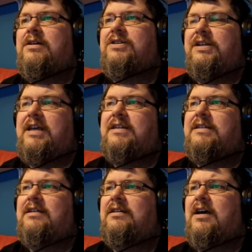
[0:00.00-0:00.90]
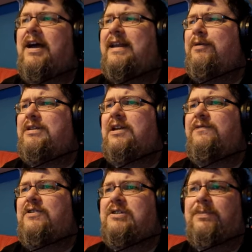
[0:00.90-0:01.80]
She says, I know it's
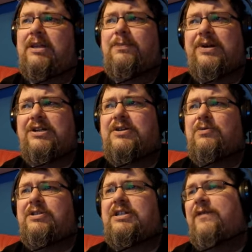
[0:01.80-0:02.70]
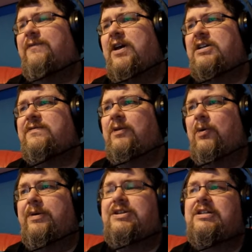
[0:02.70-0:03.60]
confusing, but the British call this the first
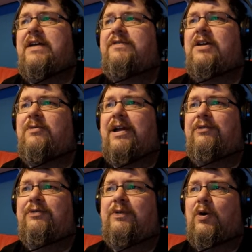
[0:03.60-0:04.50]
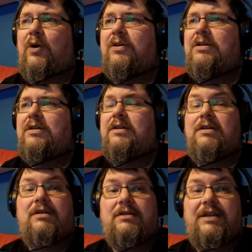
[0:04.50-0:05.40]
floor. We just left the ground floor.
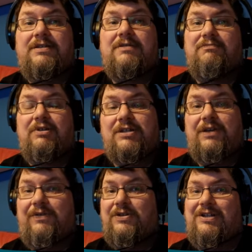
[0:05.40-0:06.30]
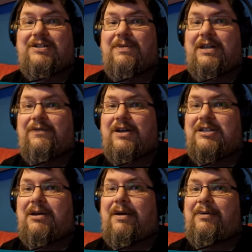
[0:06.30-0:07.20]
This was confusing to me the
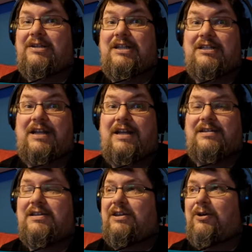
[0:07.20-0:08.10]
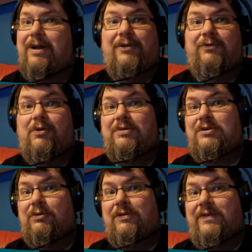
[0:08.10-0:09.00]
first time I went to the States, and the ground floor was
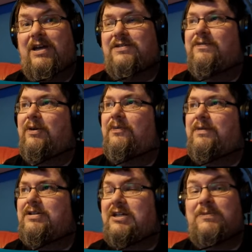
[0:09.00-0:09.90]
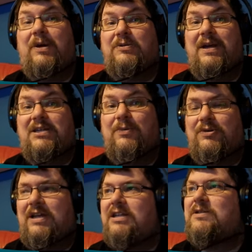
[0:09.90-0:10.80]
called the first floor, which I suppose makes more
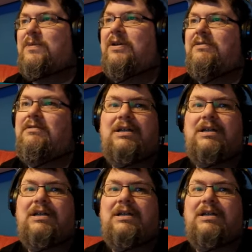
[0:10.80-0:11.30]
sense, but